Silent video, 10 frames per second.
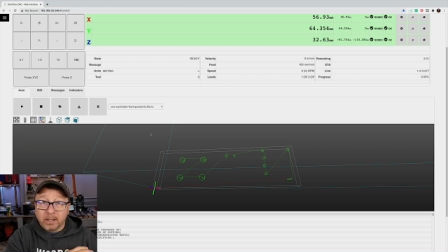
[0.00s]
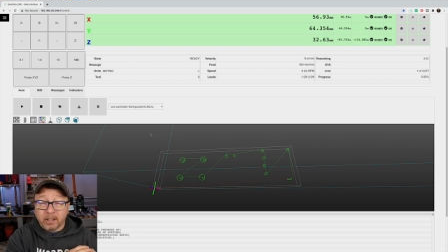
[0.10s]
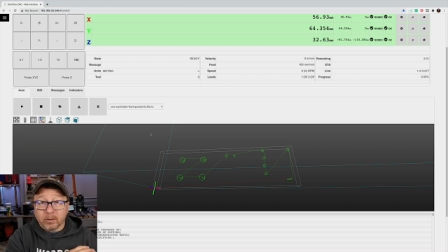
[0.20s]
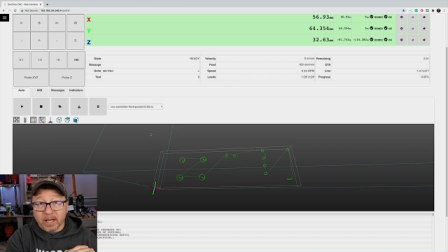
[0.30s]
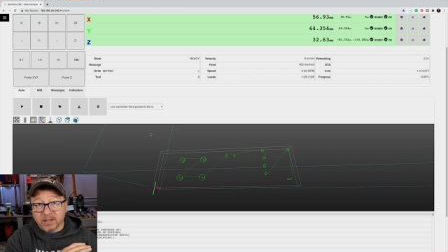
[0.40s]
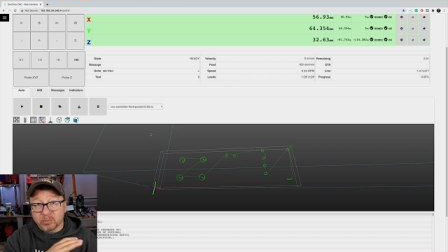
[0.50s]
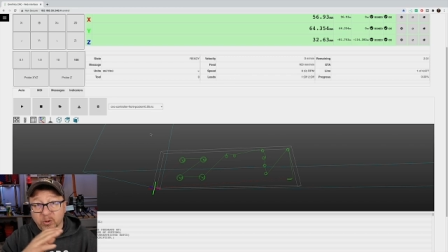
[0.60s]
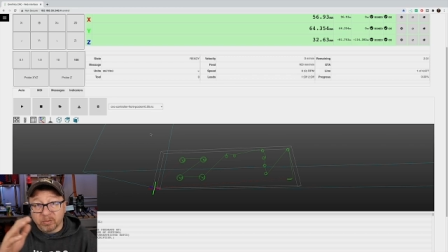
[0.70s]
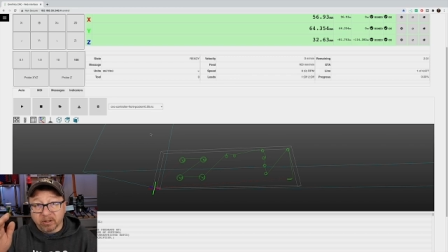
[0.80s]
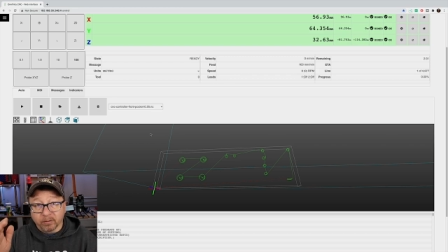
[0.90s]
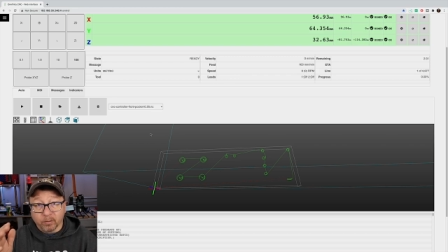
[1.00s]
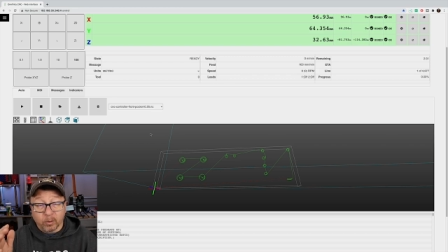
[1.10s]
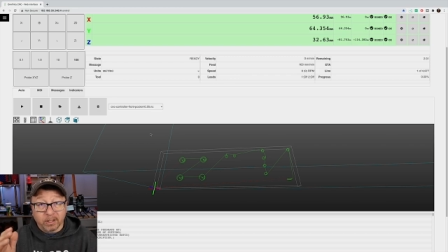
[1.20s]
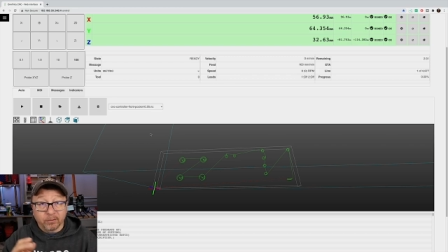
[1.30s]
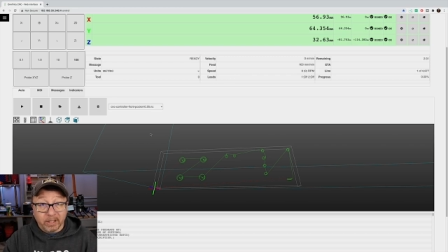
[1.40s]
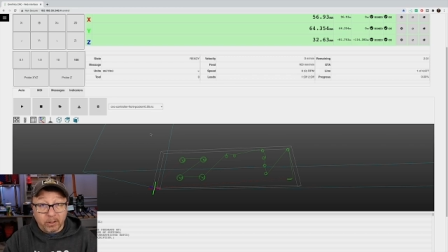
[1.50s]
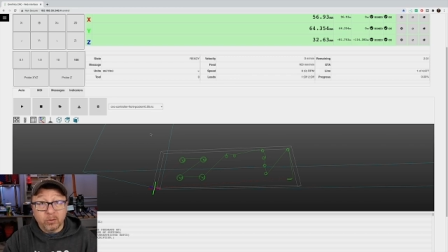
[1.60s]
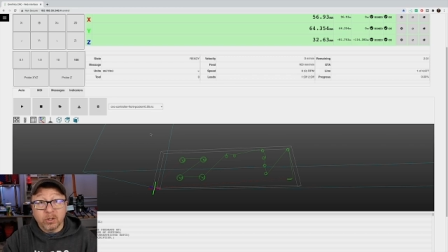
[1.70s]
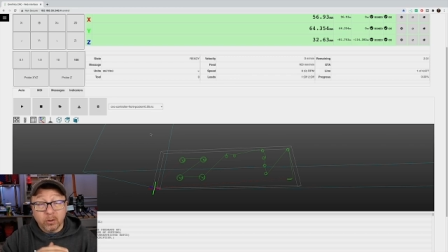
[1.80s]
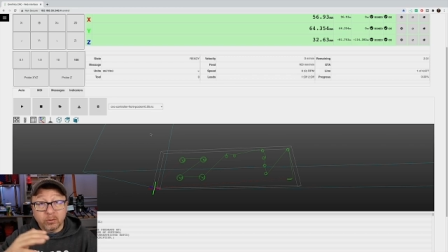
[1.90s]
know, X movement or for whatever, it'll
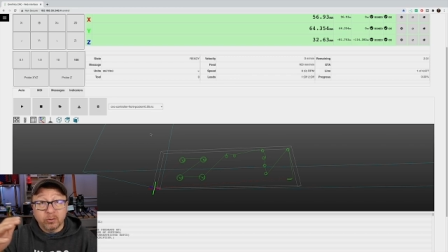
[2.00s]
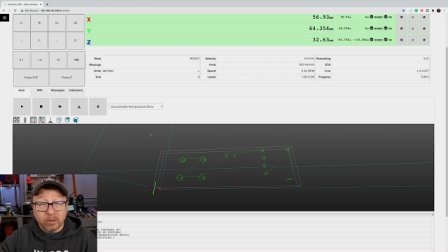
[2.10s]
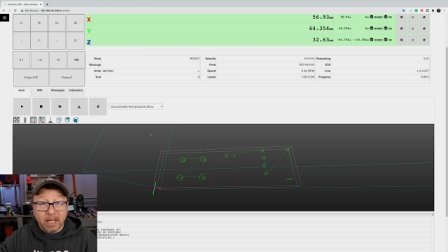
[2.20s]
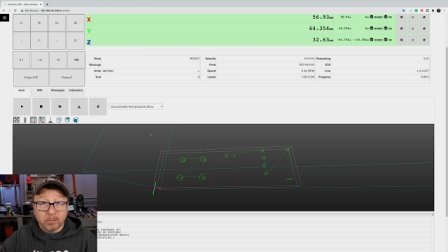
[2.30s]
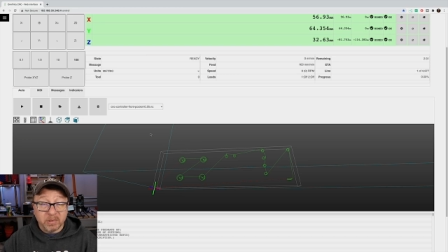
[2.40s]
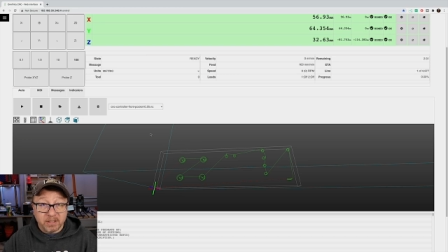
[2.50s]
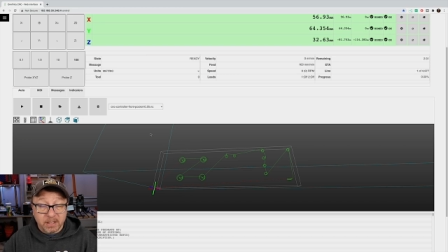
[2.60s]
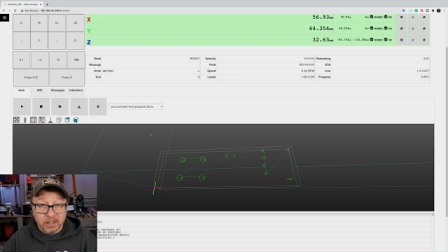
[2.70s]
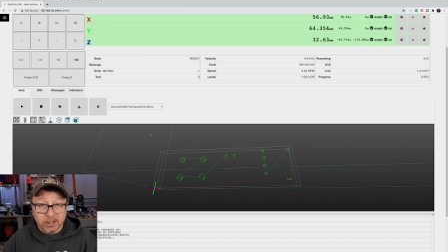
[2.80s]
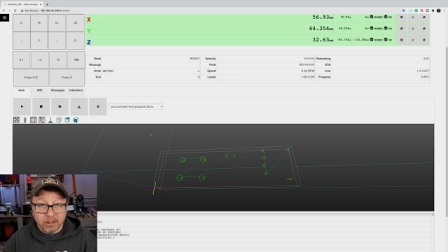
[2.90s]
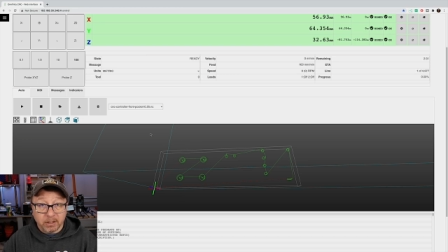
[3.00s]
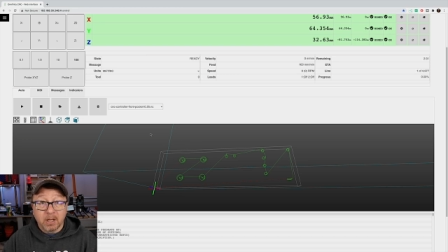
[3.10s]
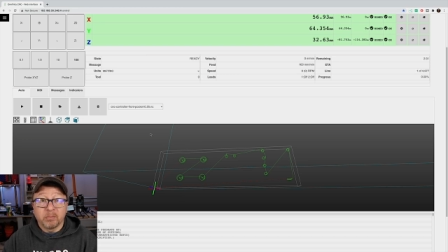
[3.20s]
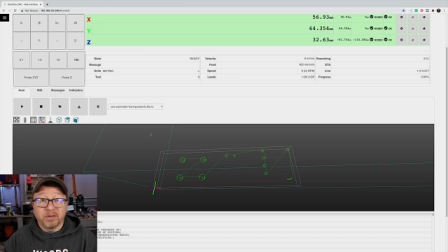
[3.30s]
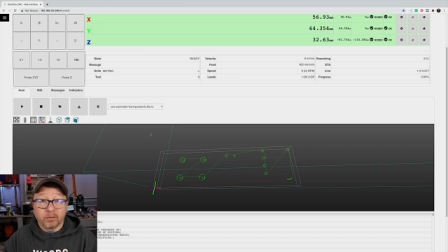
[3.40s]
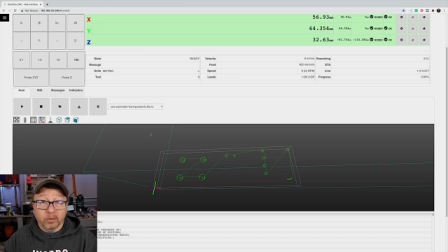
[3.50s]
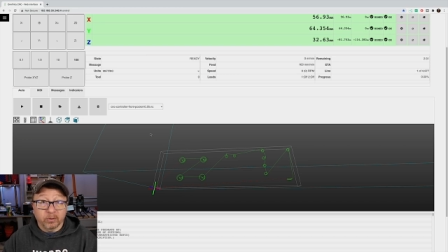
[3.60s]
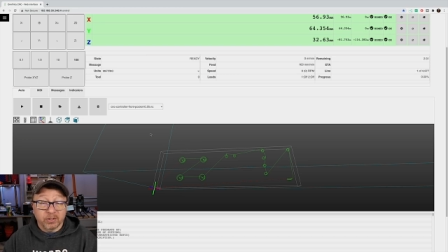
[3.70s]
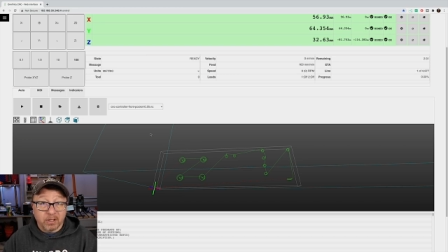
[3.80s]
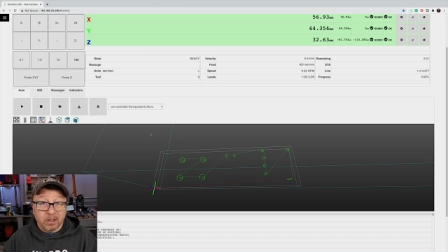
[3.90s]
go to that position before it'll
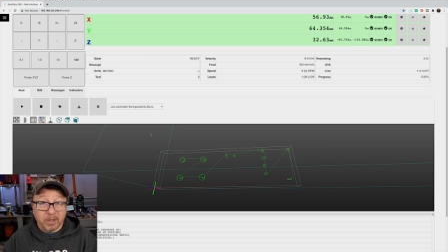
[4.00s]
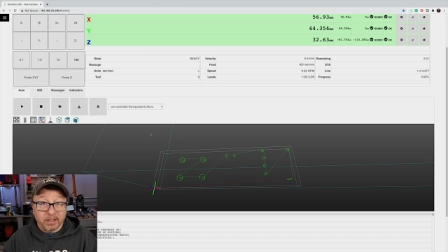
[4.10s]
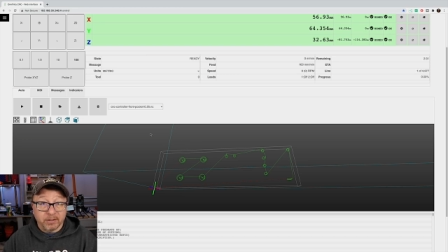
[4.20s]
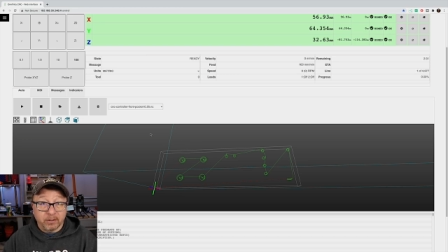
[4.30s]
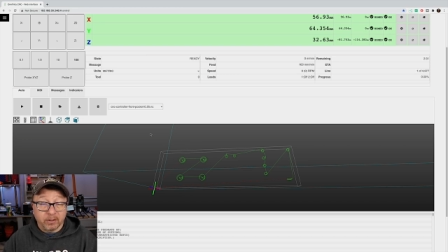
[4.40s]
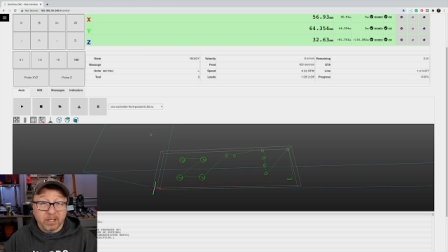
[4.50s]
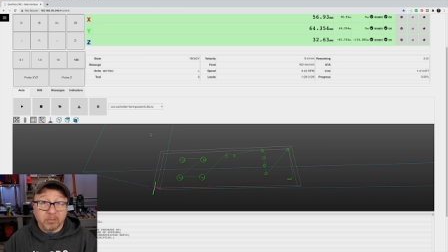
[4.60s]
stop executing.